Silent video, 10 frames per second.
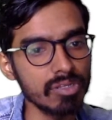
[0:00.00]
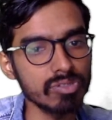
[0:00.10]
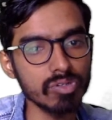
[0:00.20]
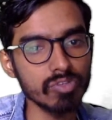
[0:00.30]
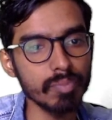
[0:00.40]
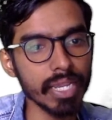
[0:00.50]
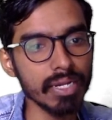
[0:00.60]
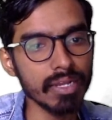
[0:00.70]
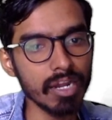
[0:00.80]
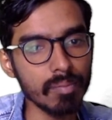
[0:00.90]
So make a
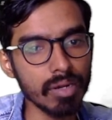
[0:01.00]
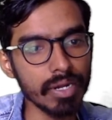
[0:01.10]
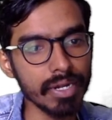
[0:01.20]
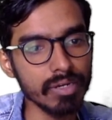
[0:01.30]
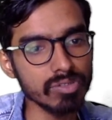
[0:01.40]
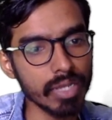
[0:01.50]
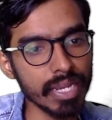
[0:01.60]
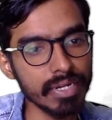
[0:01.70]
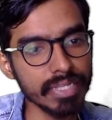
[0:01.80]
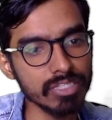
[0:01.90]
dot product, so I
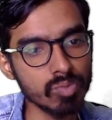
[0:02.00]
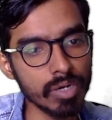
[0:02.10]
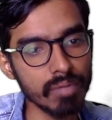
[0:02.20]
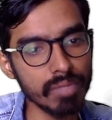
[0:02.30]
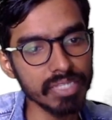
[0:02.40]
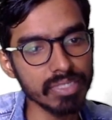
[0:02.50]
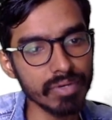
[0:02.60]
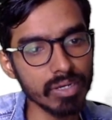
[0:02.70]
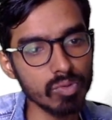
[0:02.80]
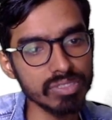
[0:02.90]
can take this 1 by 7
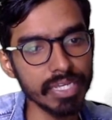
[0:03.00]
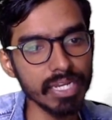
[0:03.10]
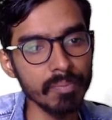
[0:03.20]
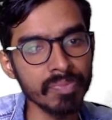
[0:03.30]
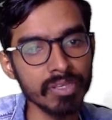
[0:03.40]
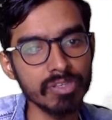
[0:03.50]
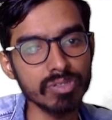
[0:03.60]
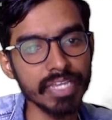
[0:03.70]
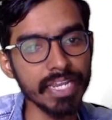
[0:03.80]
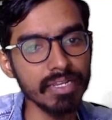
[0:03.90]
outside. So
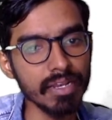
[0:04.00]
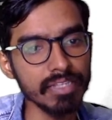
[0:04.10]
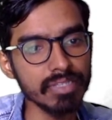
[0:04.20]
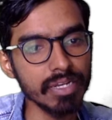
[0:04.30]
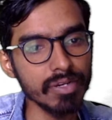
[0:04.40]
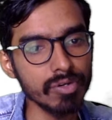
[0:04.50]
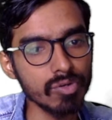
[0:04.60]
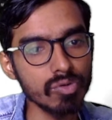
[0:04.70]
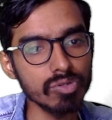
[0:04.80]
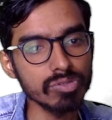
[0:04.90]
18 z into
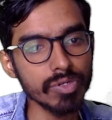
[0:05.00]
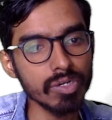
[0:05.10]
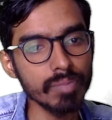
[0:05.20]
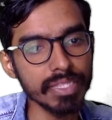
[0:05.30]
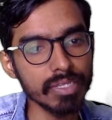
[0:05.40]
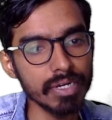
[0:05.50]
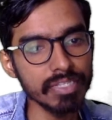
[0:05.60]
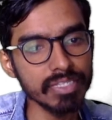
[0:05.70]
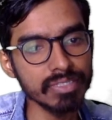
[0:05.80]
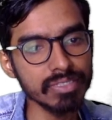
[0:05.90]
2, so it will be
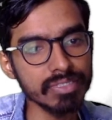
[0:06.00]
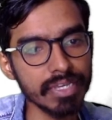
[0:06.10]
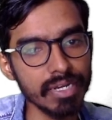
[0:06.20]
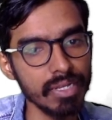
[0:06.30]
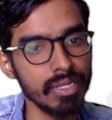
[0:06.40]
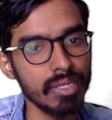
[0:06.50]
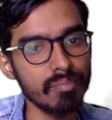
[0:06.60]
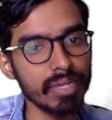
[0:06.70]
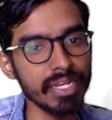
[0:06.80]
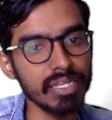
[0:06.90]
36 z
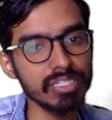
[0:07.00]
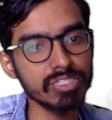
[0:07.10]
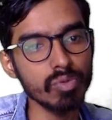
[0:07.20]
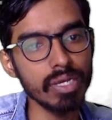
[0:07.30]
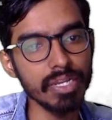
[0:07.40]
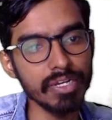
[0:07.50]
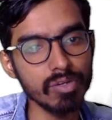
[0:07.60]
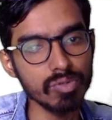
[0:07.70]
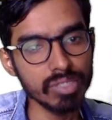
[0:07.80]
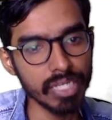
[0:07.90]
minus 12
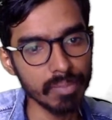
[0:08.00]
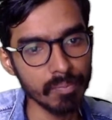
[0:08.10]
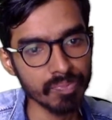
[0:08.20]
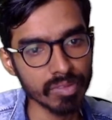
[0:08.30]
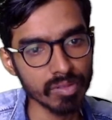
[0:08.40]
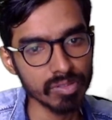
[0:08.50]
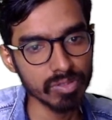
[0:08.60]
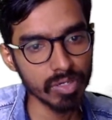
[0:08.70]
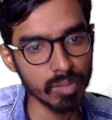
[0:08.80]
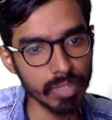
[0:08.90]
into 3,
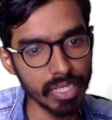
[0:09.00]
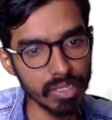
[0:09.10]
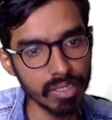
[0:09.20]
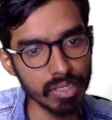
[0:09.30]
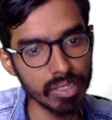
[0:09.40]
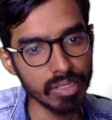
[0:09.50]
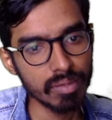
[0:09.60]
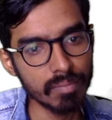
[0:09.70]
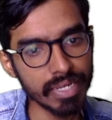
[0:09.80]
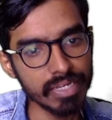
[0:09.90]
so it will be
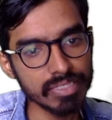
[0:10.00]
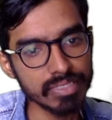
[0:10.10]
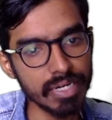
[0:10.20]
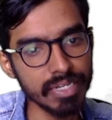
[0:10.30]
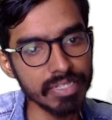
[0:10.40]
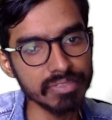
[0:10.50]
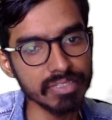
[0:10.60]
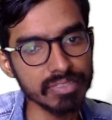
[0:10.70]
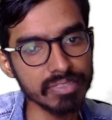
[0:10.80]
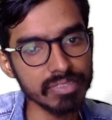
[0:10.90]
minus
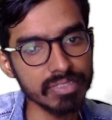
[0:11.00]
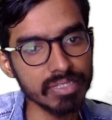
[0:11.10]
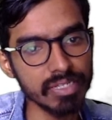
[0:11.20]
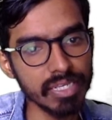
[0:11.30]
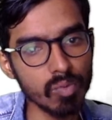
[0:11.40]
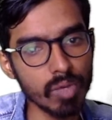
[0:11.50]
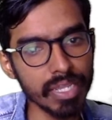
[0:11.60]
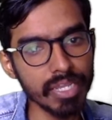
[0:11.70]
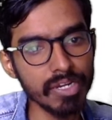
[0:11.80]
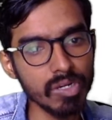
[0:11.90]
36.
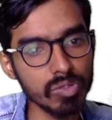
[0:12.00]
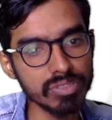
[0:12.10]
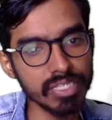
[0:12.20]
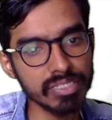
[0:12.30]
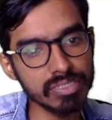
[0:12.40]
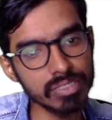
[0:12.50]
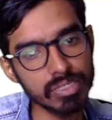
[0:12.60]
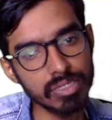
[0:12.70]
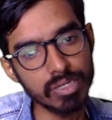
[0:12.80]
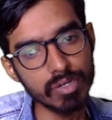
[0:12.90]
3y into 6
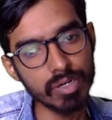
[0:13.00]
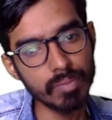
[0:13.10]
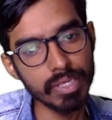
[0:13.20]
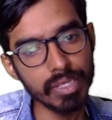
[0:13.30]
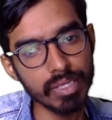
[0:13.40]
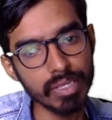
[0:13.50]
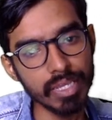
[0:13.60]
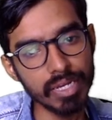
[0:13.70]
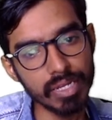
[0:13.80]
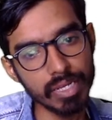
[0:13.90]
will be
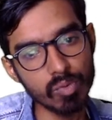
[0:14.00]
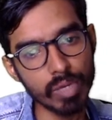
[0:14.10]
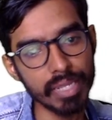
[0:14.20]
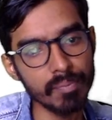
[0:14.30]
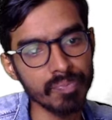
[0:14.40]
18y.